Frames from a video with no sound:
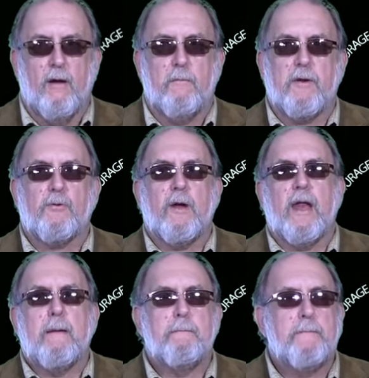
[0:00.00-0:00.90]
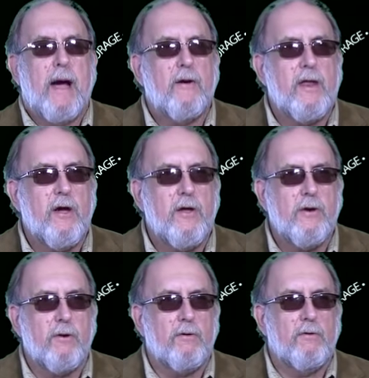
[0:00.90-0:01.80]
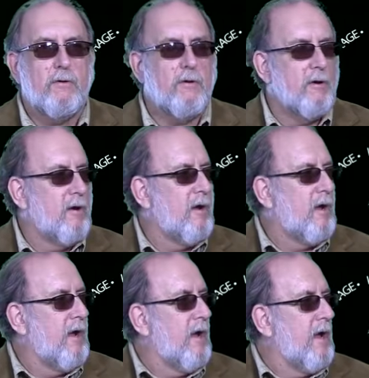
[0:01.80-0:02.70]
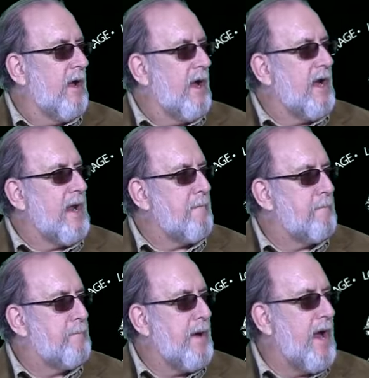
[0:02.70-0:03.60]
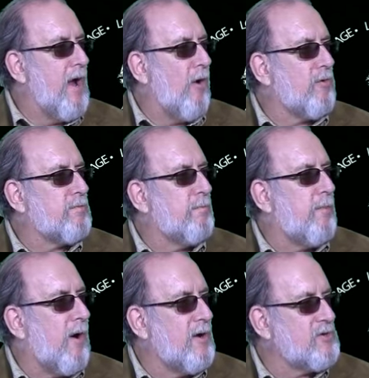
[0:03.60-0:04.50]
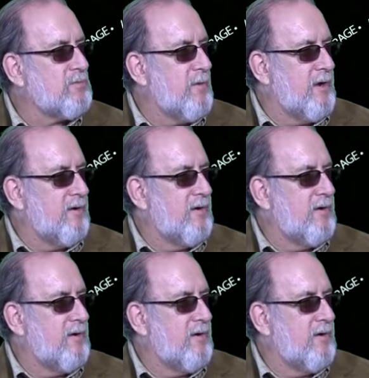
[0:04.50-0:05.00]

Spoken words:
between a bounty hunter and a bail bondsman.